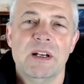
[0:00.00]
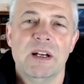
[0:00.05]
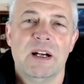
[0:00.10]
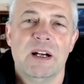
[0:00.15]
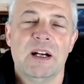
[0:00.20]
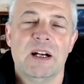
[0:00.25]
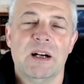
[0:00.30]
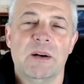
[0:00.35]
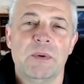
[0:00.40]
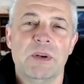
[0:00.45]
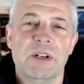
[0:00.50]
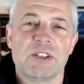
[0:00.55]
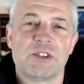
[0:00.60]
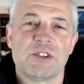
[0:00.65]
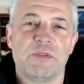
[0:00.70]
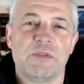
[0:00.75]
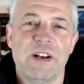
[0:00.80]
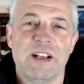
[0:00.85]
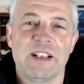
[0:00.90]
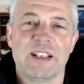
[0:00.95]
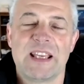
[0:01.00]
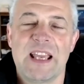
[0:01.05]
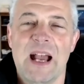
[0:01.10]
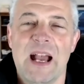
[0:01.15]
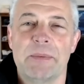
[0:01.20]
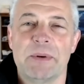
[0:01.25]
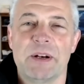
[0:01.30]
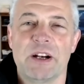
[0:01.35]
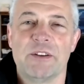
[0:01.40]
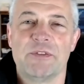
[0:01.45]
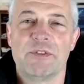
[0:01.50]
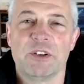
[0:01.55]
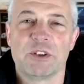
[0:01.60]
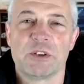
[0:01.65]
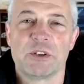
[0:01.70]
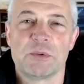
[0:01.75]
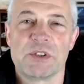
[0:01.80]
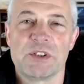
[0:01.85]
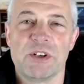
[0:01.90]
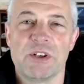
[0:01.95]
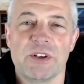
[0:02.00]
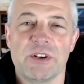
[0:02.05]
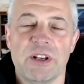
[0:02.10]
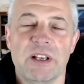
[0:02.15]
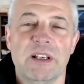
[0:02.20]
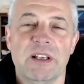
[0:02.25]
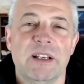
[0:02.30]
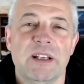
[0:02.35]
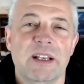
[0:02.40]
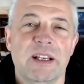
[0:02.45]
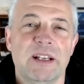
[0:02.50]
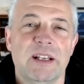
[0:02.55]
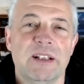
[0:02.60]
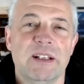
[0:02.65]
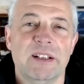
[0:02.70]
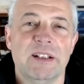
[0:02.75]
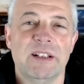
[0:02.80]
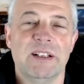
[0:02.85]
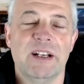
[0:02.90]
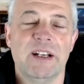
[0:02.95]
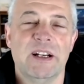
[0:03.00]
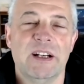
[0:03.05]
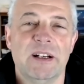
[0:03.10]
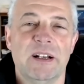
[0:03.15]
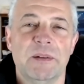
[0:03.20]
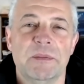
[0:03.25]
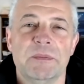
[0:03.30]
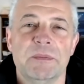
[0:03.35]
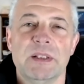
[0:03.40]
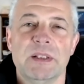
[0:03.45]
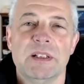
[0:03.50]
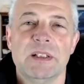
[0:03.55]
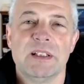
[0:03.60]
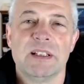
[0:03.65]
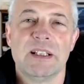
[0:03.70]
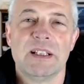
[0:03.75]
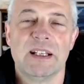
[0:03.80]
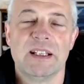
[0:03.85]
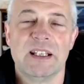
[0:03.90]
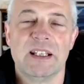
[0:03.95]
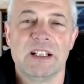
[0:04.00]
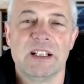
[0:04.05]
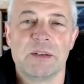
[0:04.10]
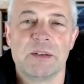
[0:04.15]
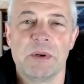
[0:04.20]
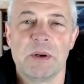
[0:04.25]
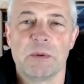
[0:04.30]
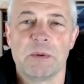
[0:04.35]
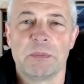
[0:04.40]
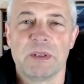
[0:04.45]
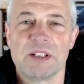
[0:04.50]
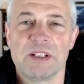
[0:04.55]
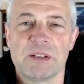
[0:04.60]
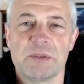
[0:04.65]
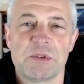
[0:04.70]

uh, we also found the cabin air filter was dirty and uh, that needed to be replaced.